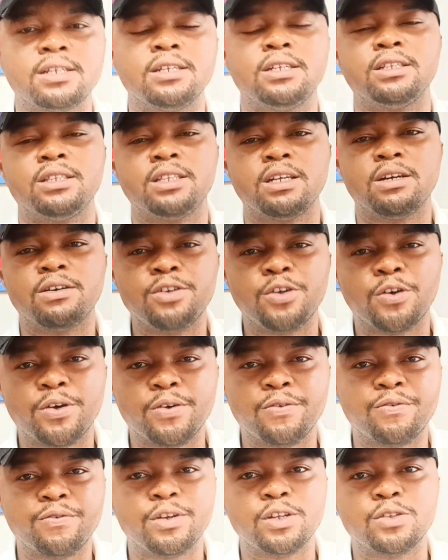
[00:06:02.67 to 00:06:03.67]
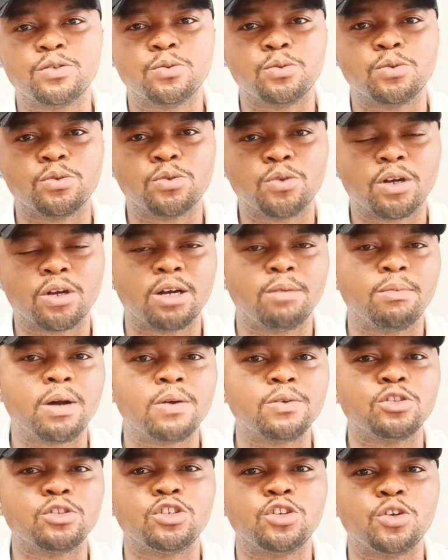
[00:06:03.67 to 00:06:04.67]
Tell your referee to talk
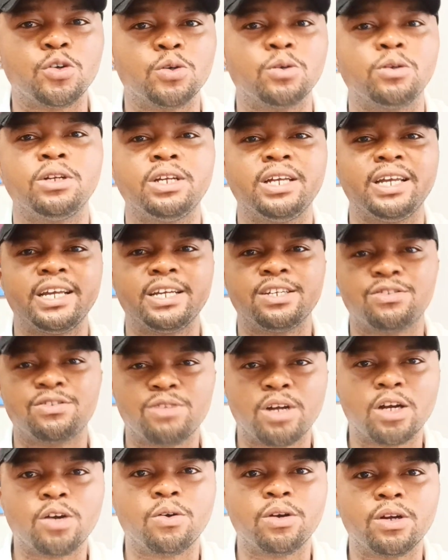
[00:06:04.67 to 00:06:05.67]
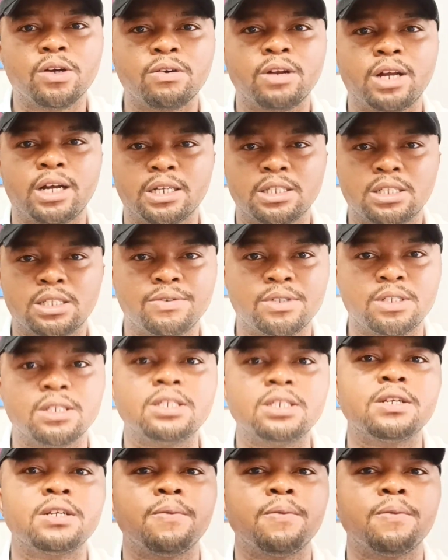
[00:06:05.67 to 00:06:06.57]
about your extracurricular activities.